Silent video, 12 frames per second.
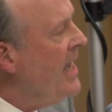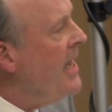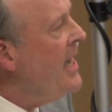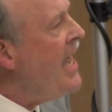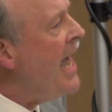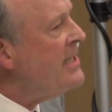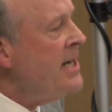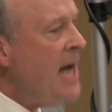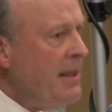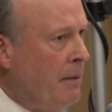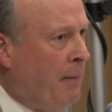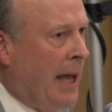He has
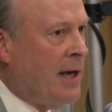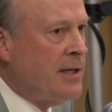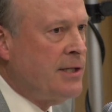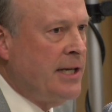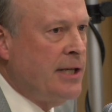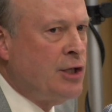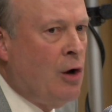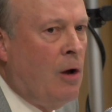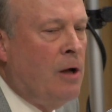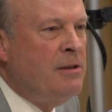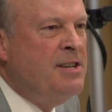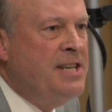another policy. It's
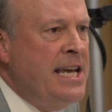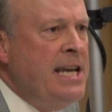called